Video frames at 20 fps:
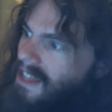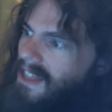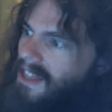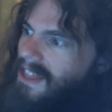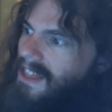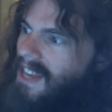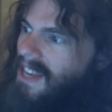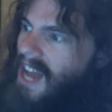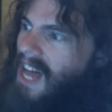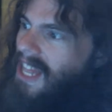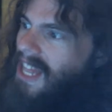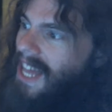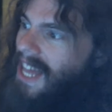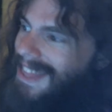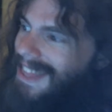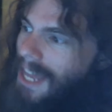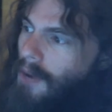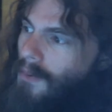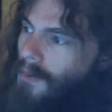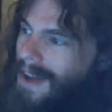Not like
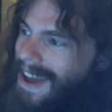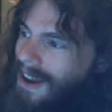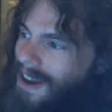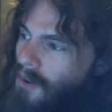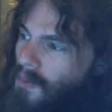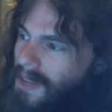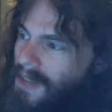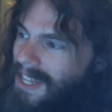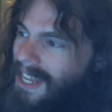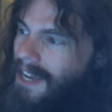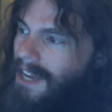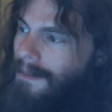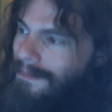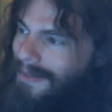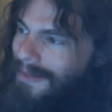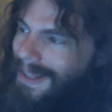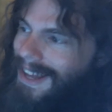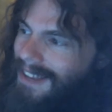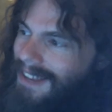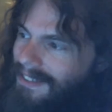they ran a really
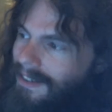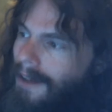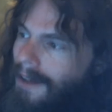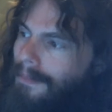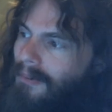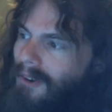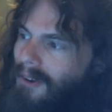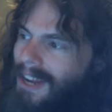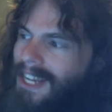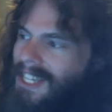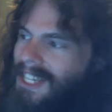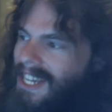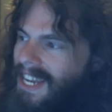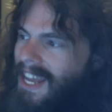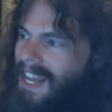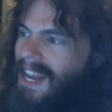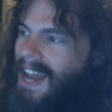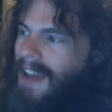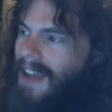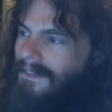complex operation
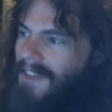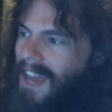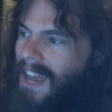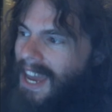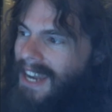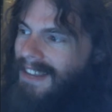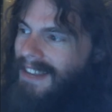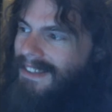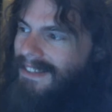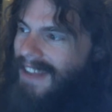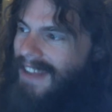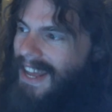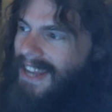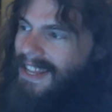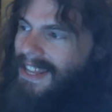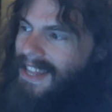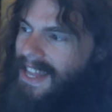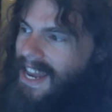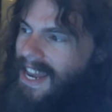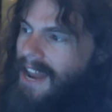in Afghanistan
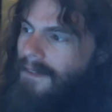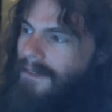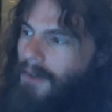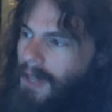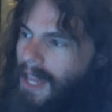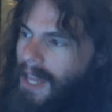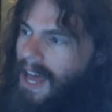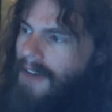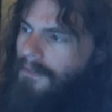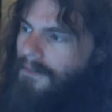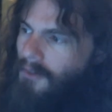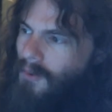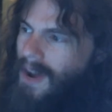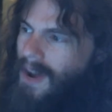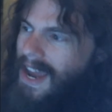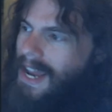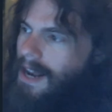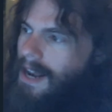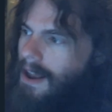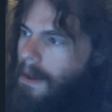and they never left,
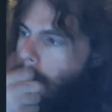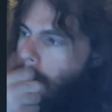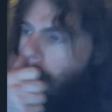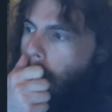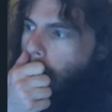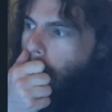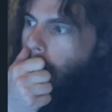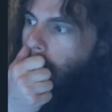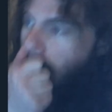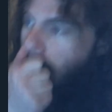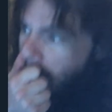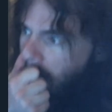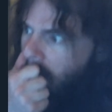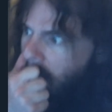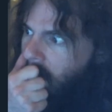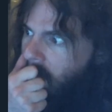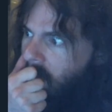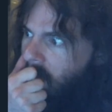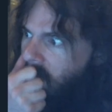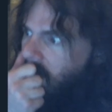right?
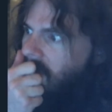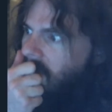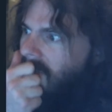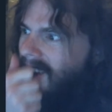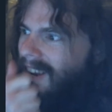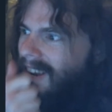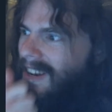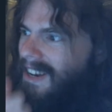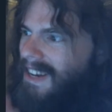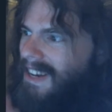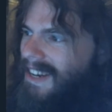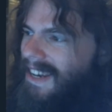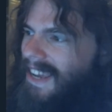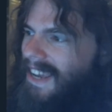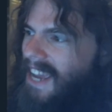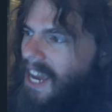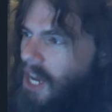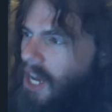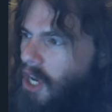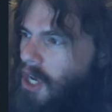Hmm.
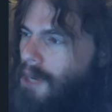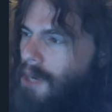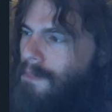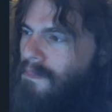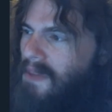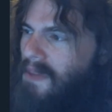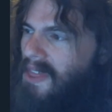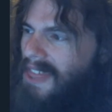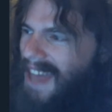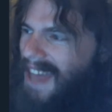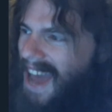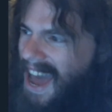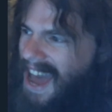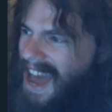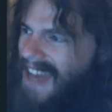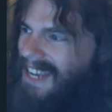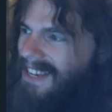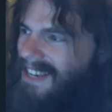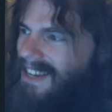It couldn't be that.